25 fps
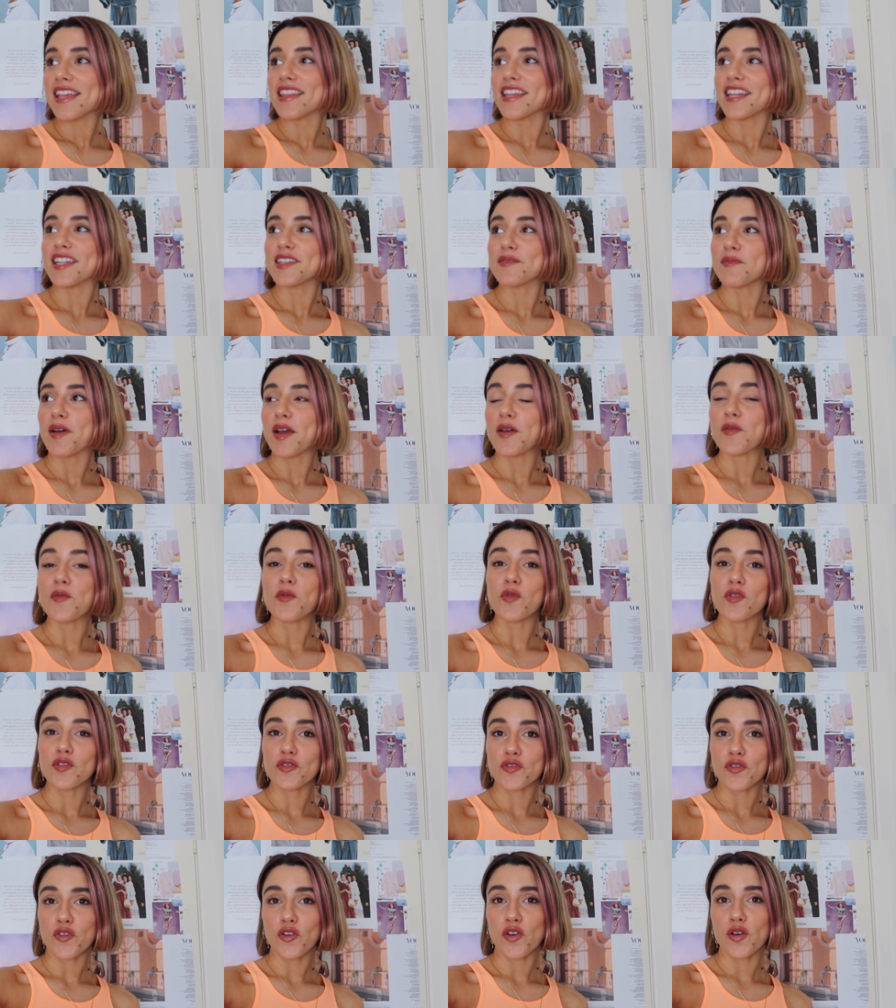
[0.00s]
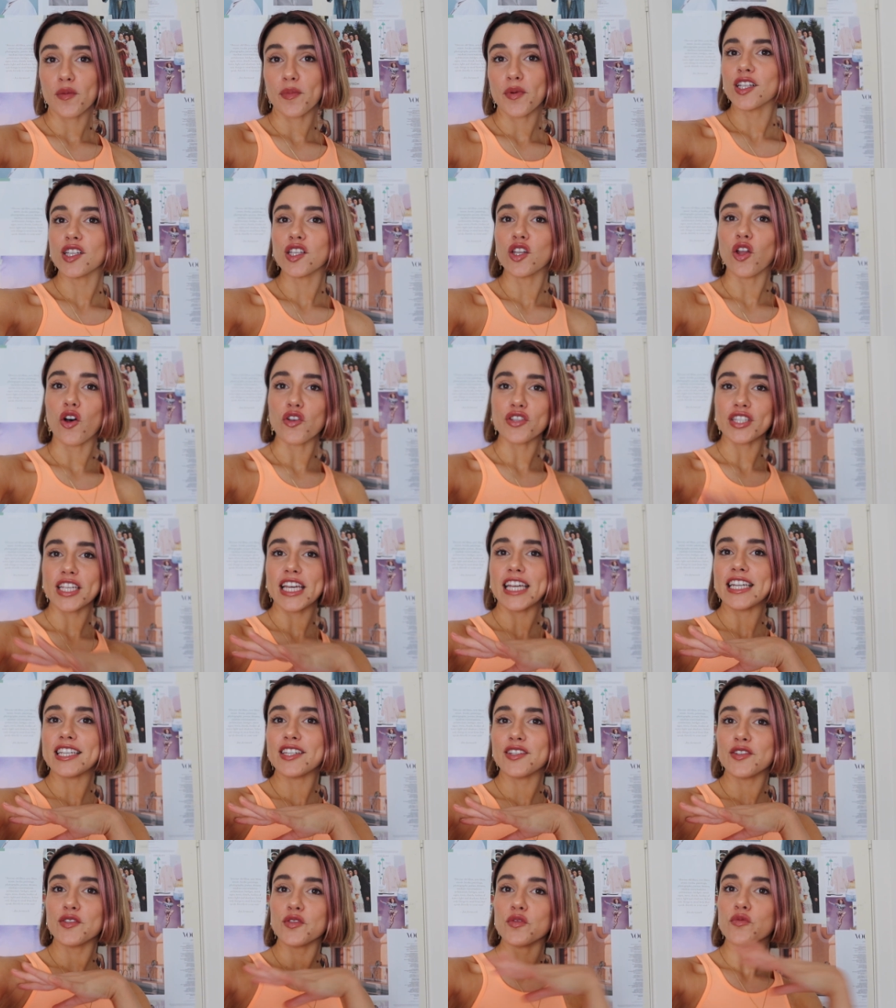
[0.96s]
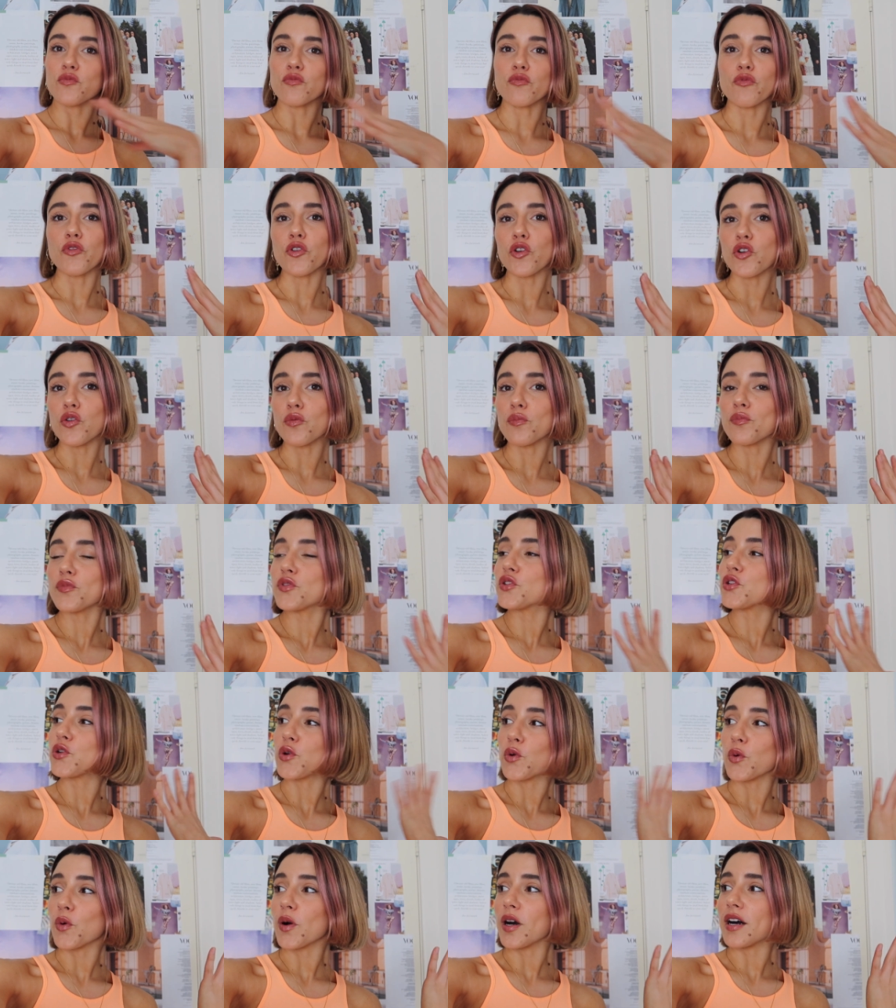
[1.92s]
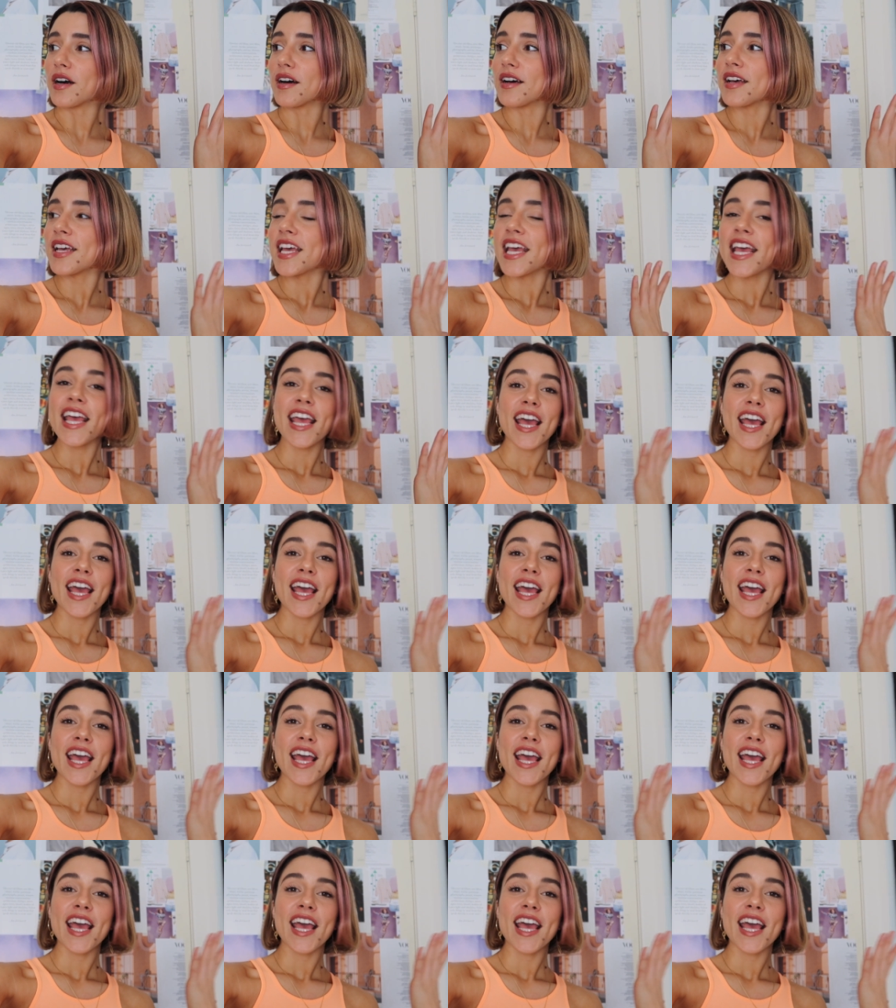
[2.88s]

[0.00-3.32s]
That is my wardrobe, closet, room tour.